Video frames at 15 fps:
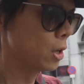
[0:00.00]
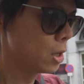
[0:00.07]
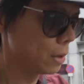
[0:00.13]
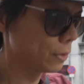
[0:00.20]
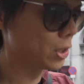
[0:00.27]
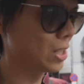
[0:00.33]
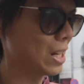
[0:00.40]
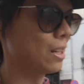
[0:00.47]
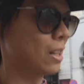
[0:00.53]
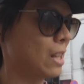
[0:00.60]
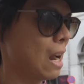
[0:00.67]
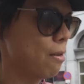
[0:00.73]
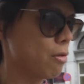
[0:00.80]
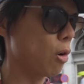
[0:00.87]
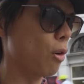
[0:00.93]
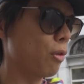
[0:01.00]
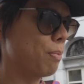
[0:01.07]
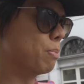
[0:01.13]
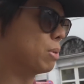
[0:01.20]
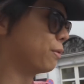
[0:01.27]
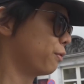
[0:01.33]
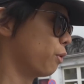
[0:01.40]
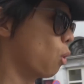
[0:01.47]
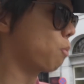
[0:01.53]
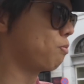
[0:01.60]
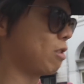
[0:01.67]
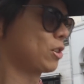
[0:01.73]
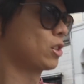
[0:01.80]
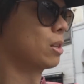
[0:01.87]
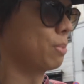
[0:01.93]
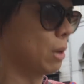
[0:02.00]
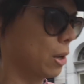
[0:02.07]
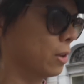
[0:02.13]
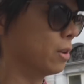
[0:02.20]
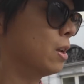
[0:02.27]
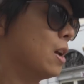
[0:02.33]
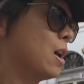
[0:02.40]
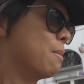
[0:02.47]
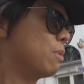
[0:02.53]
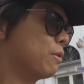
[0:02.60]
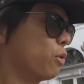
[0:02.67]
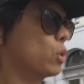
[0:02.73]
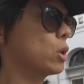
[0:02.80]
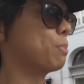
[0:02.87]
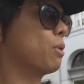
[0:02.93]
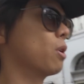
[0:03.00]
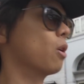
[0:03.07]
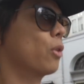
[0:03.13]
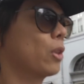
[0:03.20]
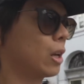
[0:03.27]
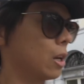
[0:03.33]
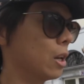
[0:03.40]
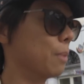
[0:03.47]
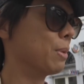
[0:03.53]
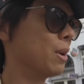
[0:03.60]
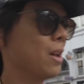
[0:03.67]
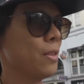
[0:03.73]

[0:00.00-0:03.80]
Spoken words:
You have to take the camera off before pressing the button, before you put it on the clip.